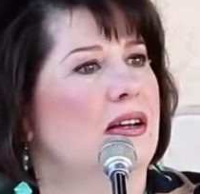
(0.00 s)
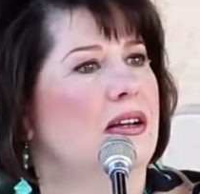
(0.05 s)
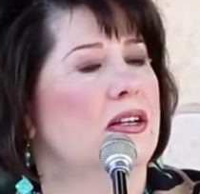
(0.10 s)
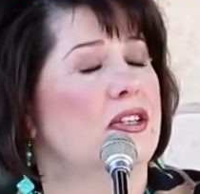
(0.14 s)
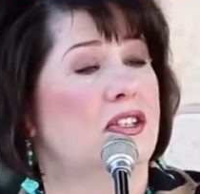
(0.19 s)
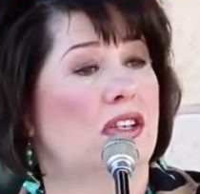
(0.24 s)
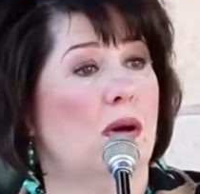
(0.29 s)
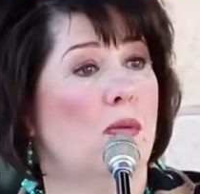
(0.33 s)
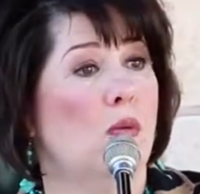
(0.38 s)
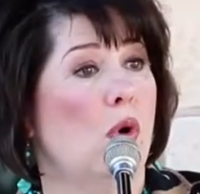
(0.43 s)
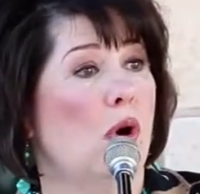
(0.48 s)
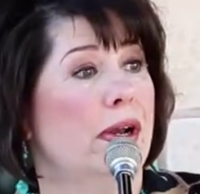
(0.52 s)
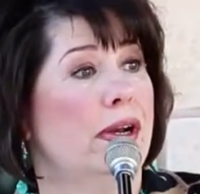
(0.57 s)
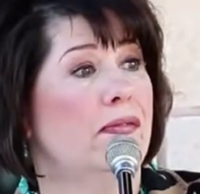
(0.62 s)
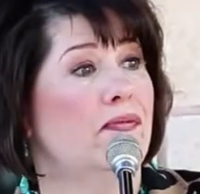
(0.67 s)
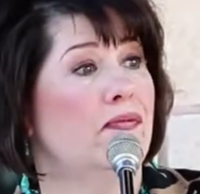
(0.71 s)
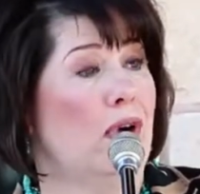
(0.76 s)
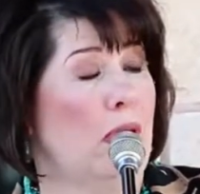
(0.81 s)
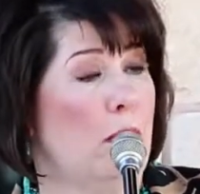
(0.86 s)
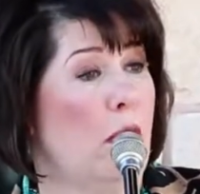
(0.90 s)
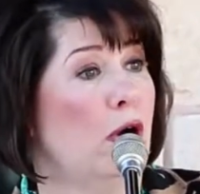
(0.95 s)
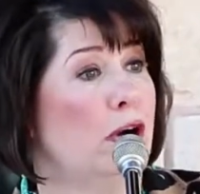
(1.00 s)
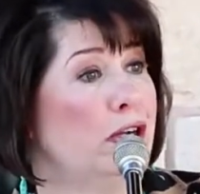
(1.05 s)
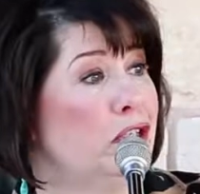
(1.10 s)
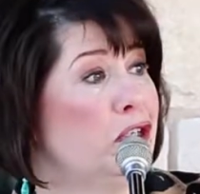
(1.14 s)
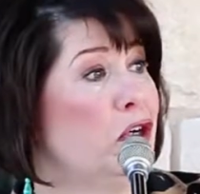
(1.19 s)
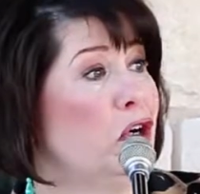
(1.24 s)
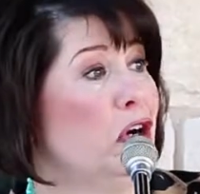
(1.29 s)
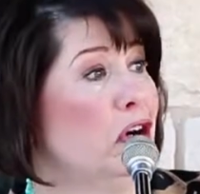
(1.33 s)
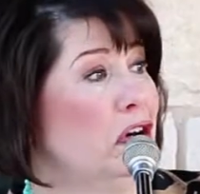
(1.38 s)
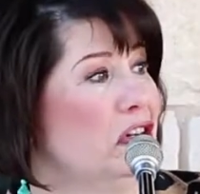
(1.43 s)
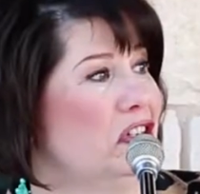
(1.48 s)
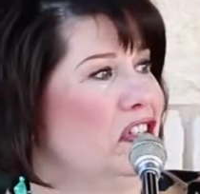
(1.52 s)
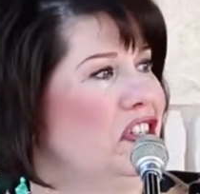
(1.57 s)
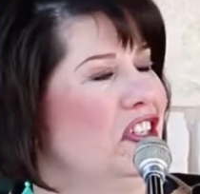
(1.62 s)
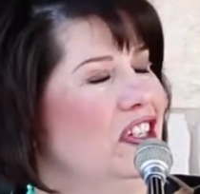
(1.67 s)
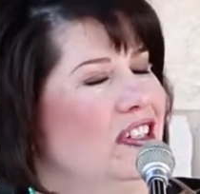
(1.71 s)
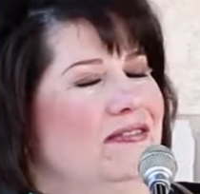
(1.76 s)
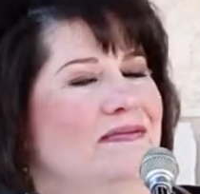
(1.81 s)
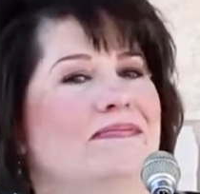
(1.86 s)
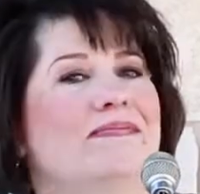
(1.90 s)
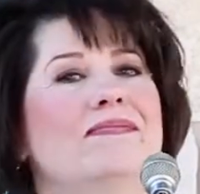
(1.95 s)
Someone from our
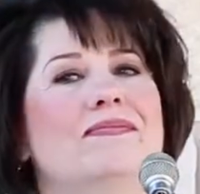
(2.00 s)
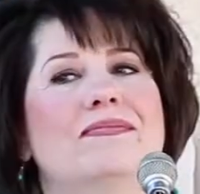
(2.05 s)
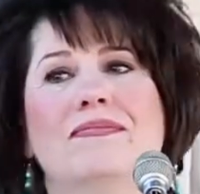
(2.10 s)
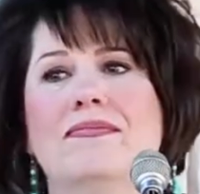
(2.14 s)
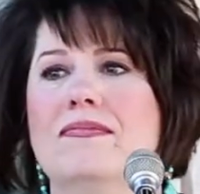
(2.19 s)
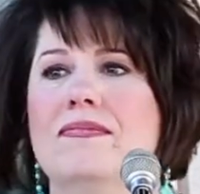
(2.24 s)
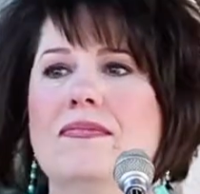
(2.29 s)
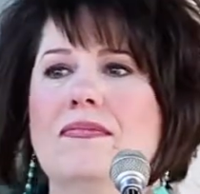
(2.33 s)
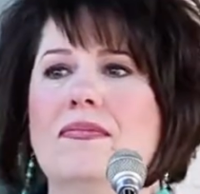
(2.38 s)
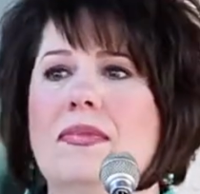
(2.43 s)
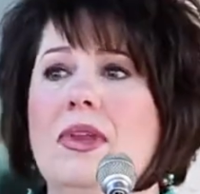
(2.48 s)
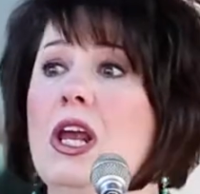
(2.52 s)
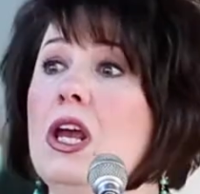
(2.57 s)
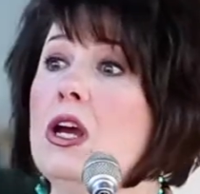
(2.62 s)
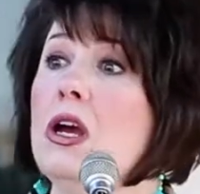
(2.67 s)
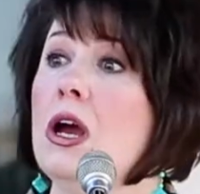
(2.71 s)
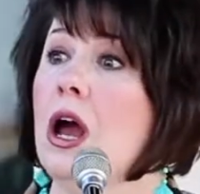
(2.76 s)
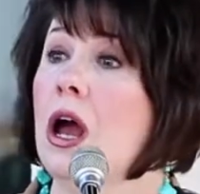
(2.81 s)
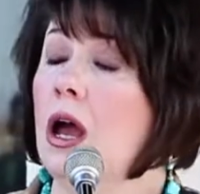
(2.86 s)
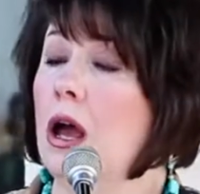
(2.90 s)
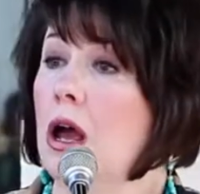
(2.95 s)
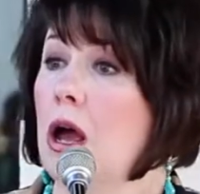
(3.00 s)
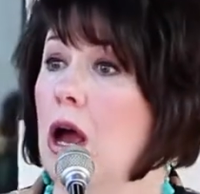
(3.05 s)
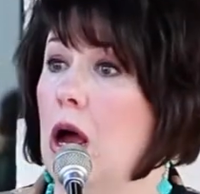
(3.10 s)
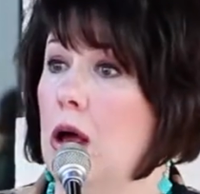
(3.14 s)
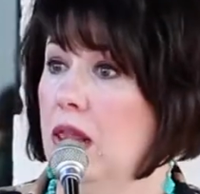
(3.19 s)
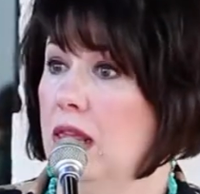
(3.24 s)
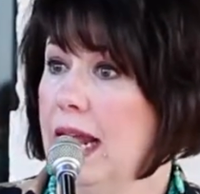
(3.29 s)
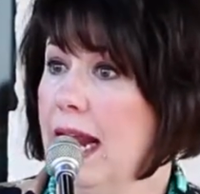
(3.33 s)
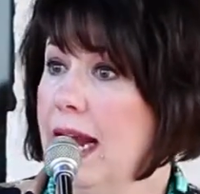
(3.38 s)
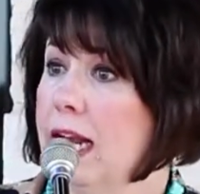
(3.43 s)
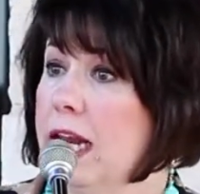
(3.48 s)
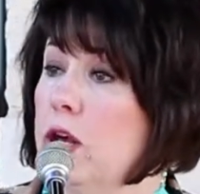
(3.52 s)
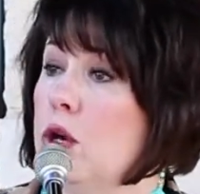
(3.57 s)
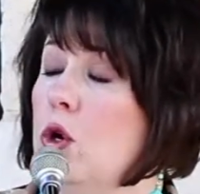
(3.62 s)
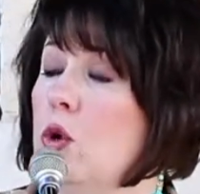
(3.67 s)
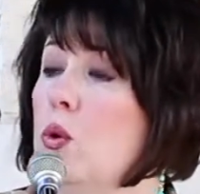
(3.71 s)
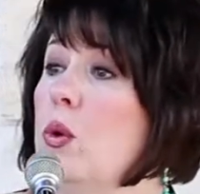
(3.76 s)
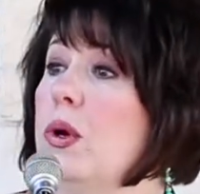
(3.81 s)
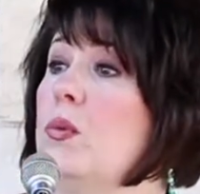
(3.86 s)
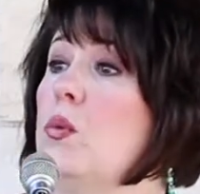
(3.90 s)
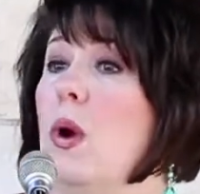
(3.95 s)
church, a lady
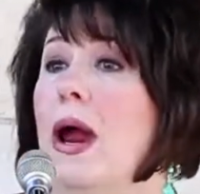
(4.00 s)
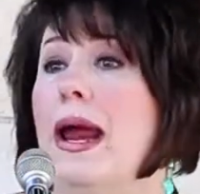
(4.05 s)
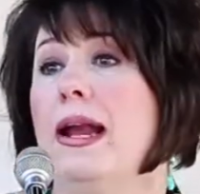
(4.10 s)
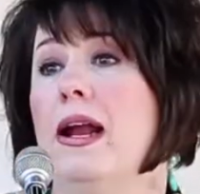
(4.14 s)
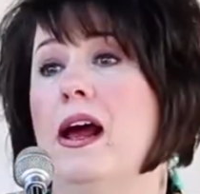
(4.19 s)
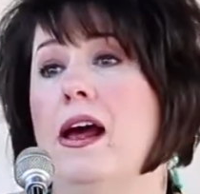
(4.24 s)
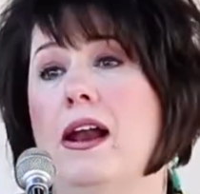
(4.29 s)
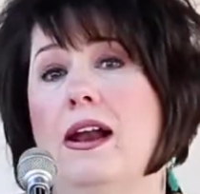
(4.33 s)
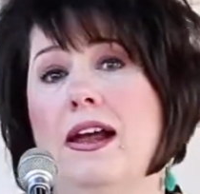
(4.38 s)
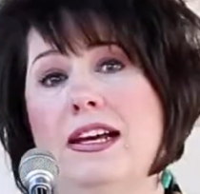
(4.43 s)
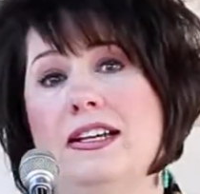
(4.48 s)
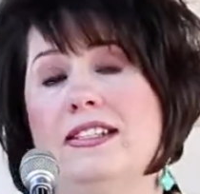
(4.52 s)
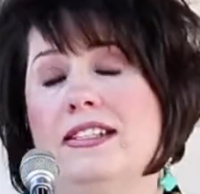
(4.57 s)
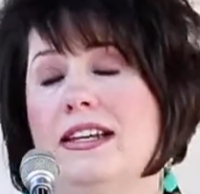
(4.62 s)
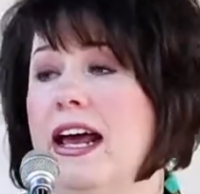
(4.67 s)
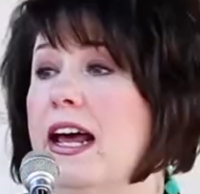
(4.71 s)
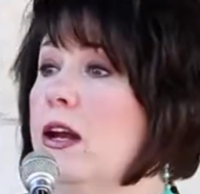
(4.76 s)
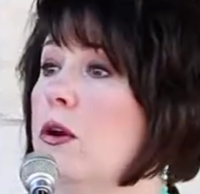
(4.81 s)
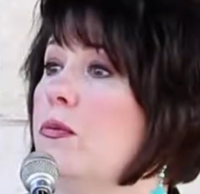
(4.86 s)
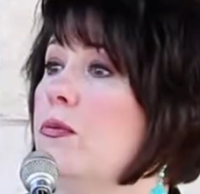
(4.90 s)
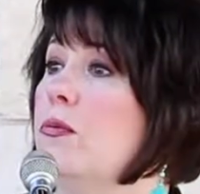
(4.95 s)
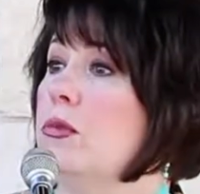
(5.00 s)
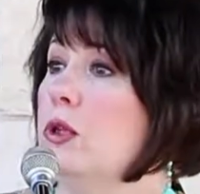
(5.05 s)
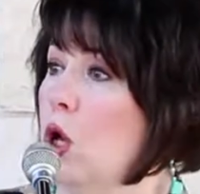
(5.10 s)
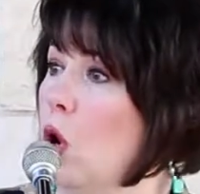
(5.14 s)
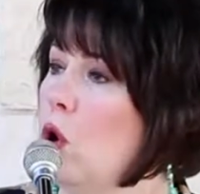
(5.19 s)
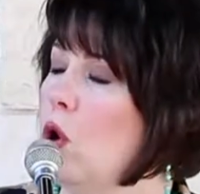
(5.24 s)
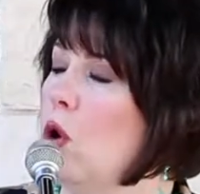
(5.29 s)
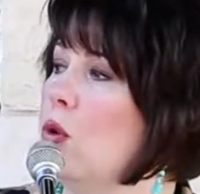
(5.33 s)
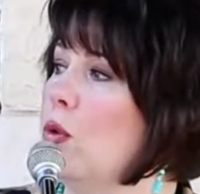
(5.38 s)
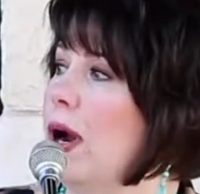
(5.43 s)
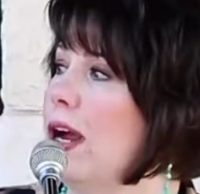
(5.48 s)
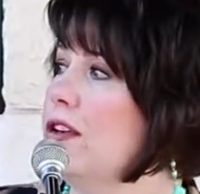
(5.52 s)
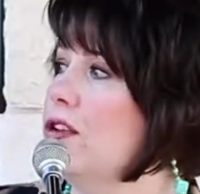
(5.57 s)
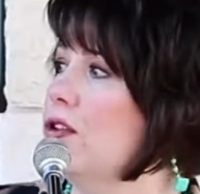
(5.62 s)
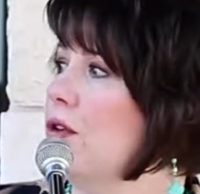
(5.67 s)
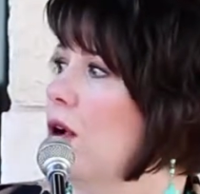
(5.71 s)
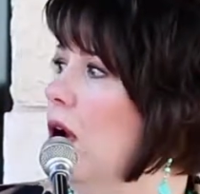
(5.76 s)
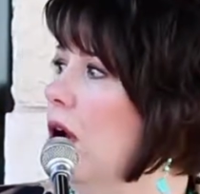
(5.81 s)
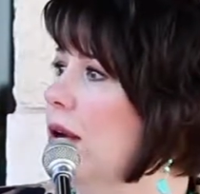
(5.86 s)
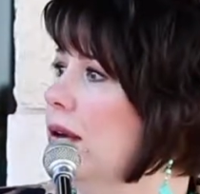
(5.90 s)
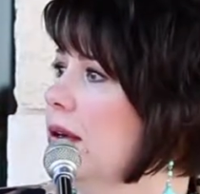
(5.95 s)
who would wait on us at a local
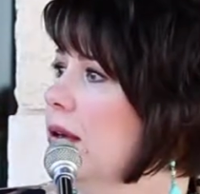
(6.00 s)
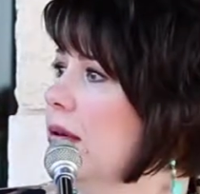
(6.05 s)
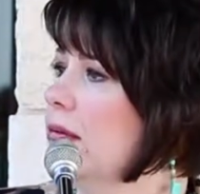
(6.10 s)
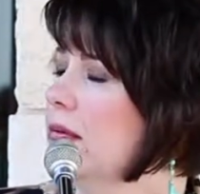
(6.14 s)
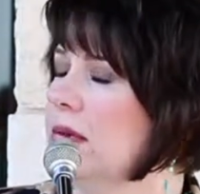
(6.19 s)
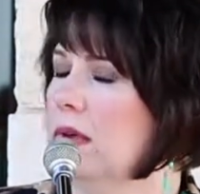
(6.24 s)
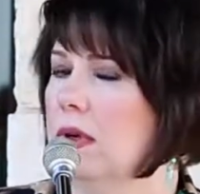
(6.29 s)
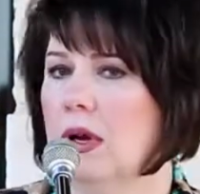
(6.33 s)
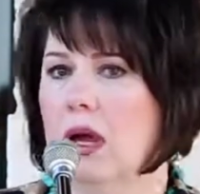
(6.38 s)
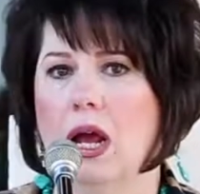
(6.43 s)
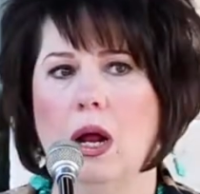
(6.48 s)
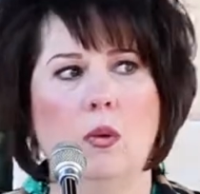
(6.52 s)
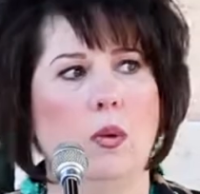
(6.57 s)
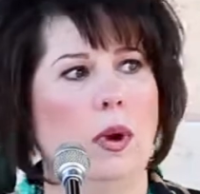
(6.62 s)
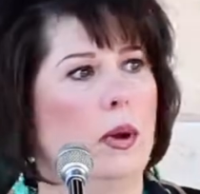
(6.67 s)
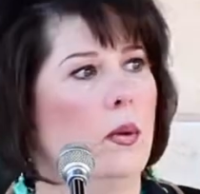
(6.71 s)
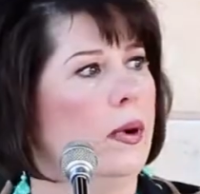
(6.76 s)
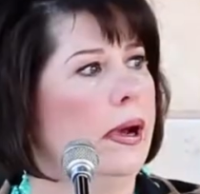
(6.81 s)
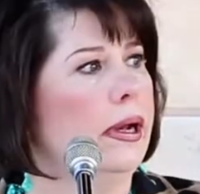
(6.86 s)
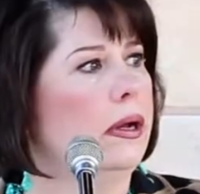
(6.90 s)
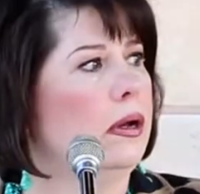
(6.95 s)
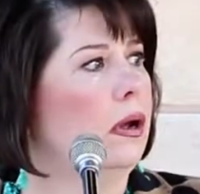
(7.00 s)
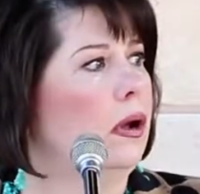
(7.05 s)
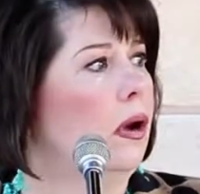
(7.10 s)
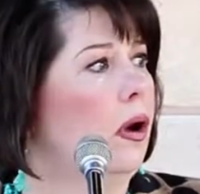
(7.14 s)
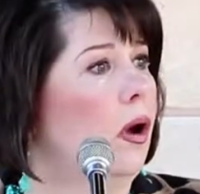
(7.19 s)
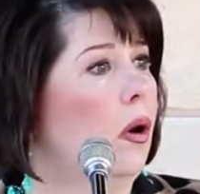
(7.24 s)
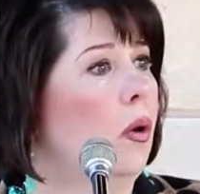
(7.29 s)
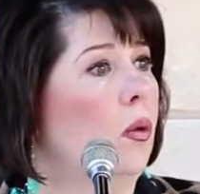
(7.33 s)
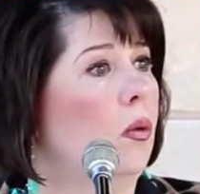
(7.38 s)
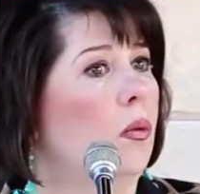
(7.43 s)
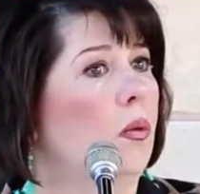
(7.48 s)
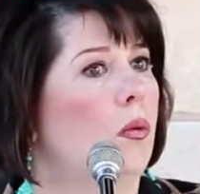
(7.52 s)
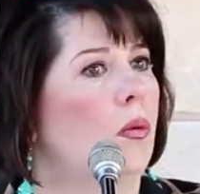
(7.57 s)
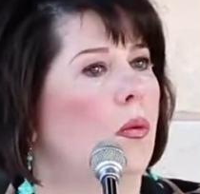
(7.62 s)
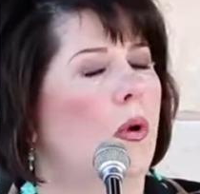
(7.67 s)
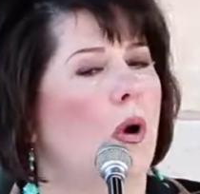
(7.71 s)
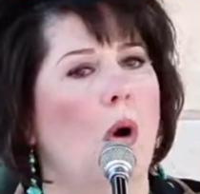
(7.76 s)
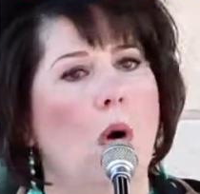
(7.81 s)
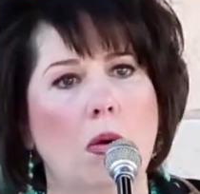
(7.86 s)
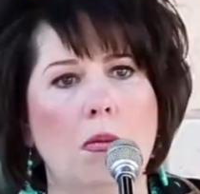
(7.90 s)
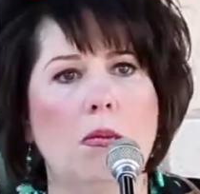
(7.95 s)
restaurant. And we went,
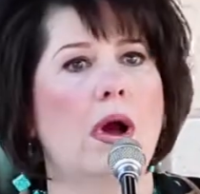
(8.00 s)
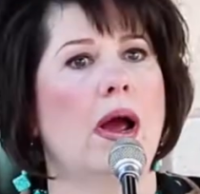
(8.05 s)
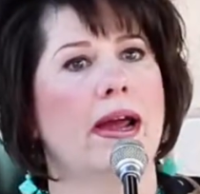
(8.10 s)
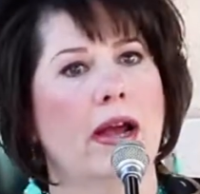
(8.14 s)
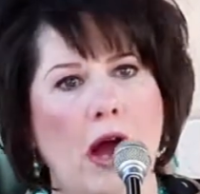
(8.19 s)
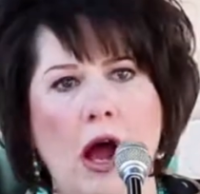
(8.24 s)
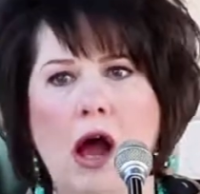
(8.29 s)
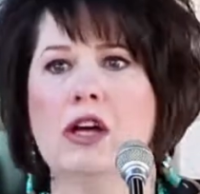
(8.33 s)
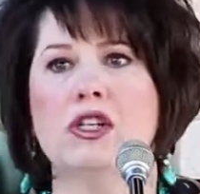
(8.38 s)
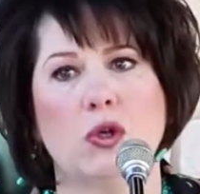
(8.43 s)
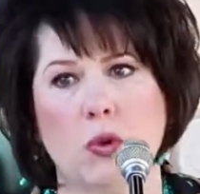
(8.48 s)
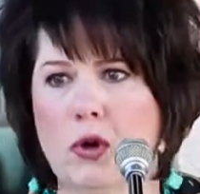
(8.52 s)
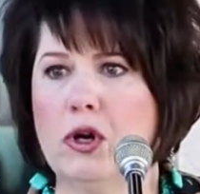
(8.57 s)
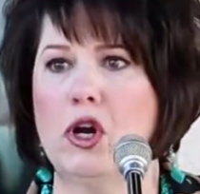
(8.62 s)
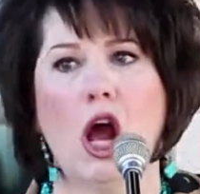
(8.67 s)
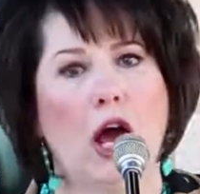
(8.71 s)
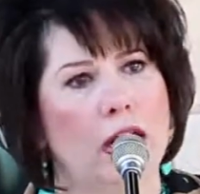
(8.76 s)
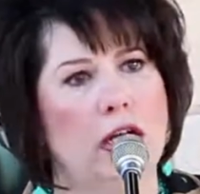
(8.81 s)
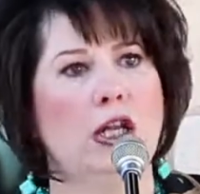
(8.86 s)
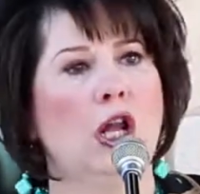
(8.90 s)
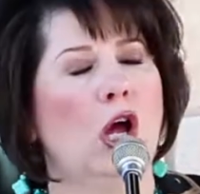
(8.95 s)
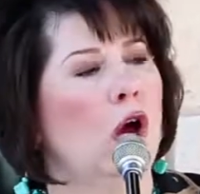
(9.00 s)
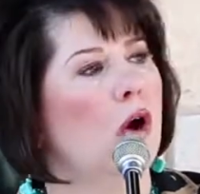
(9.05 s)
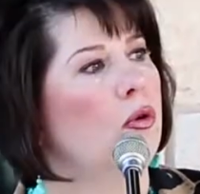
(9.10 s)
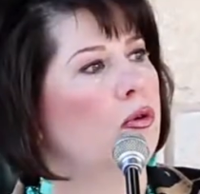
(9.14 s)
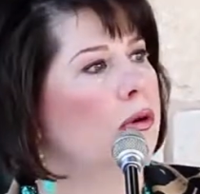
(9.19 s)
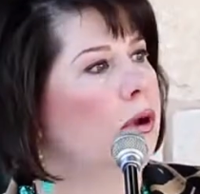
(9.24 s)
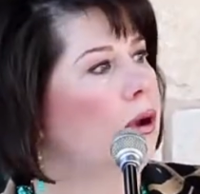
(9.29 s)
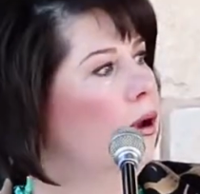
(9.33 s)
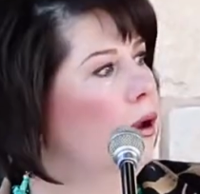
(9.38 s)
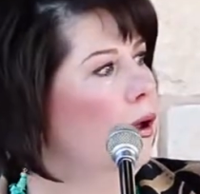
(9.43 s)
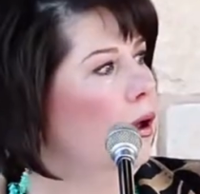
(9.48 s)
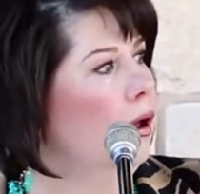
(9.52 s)
oh my gosh, we're not alone.